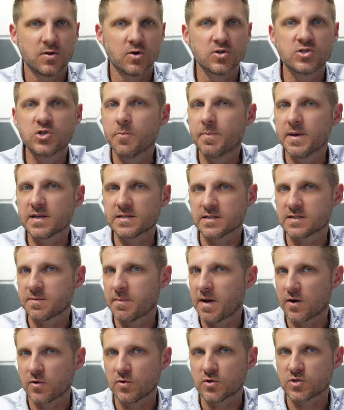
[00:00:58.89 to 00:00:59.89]
Those two business
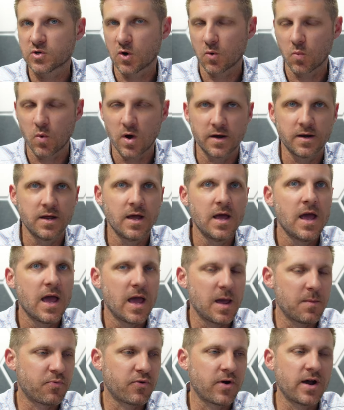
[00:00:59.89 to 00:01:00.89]
models are one,
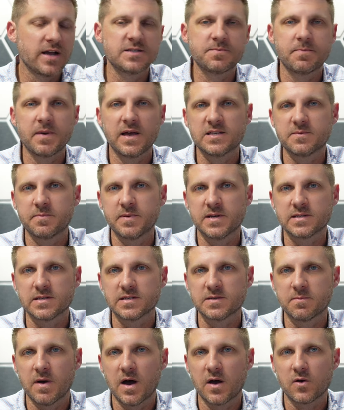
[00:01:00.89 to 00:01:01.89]
a price based
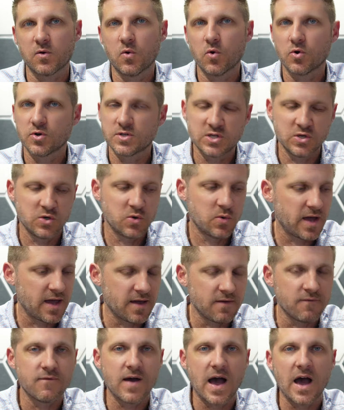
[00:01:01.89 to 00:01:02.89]
business model, or two,
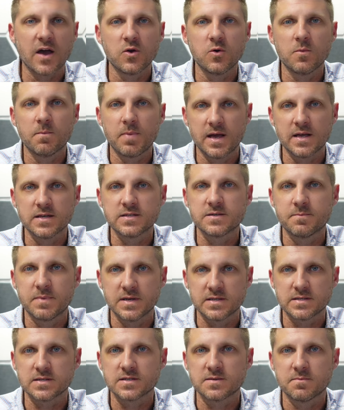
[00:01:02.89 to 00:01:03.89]
a value based
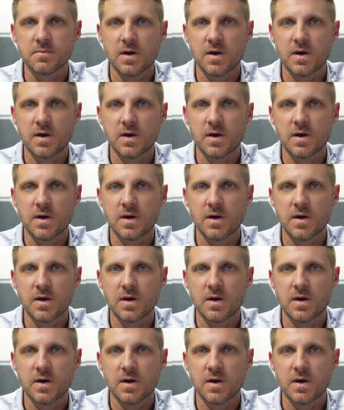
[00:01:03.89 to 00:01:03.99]
business